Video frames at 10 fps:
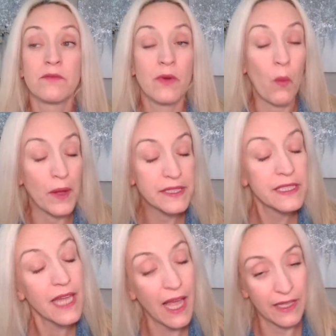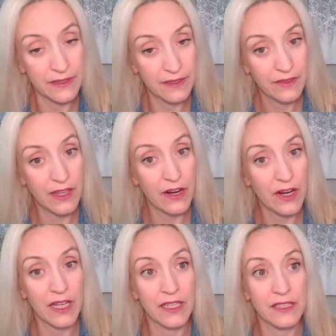But once again, there
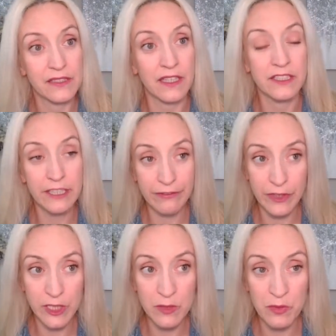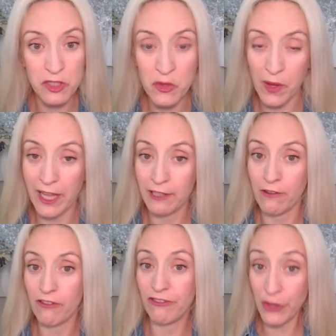is a difference
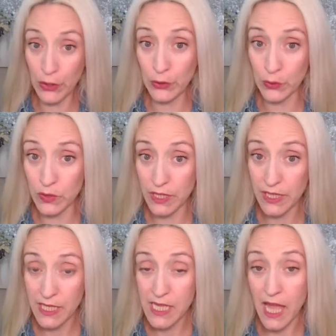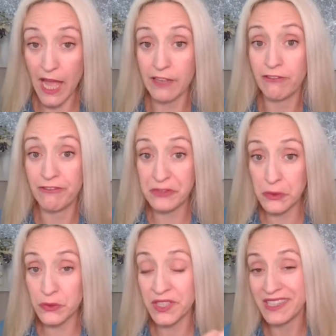between food and
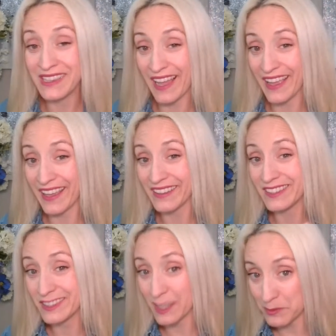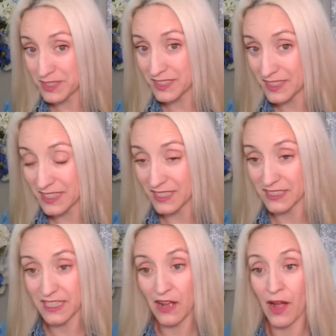food-like
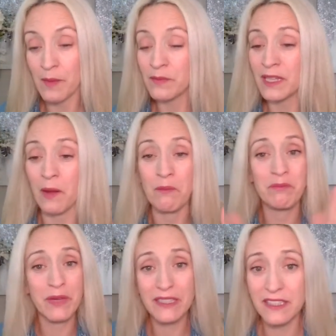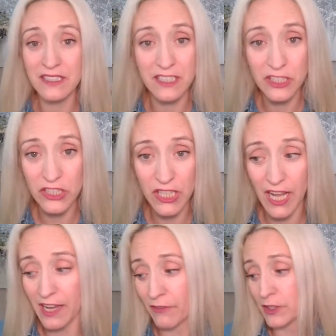substances. Now, I'm going to beat this into your
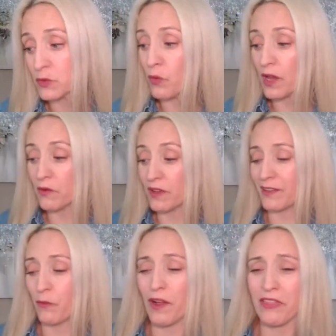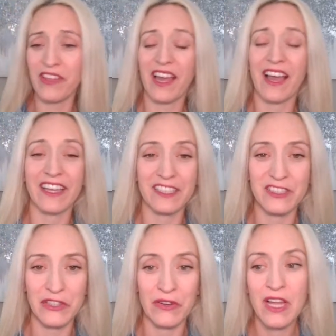head if it's one thing I could
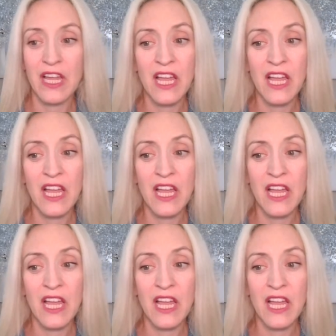do.